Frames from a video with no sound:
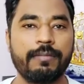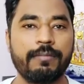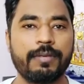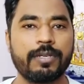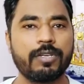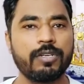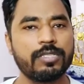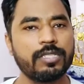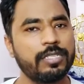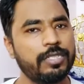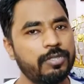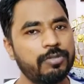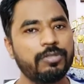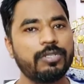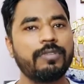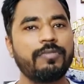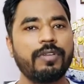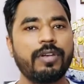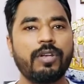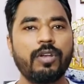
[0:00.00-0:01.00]
because the
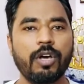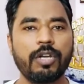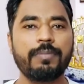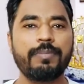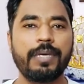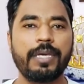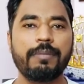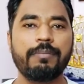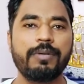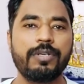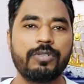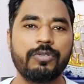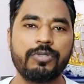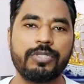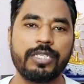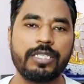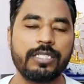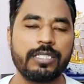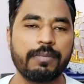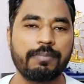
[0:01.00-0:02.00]
user will not be able to
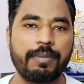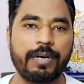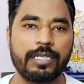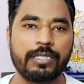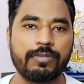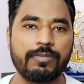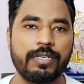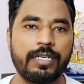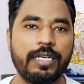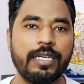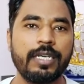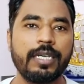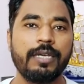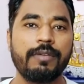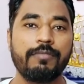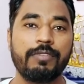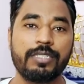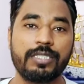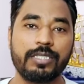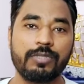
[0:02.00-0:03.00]
change the password
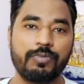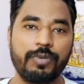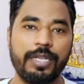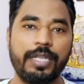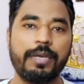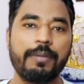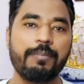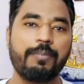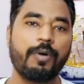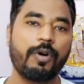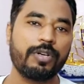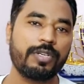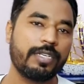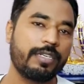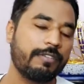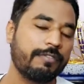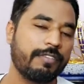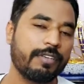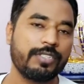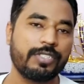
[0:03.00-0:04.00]
which is very
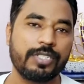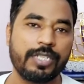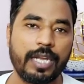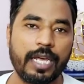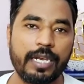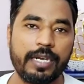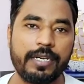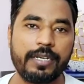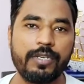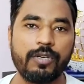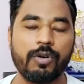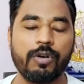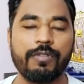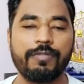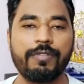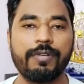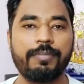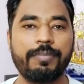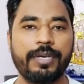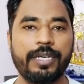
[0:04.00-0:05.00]
important functionality
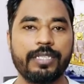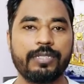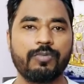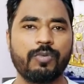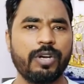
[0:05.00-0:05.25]
of a page.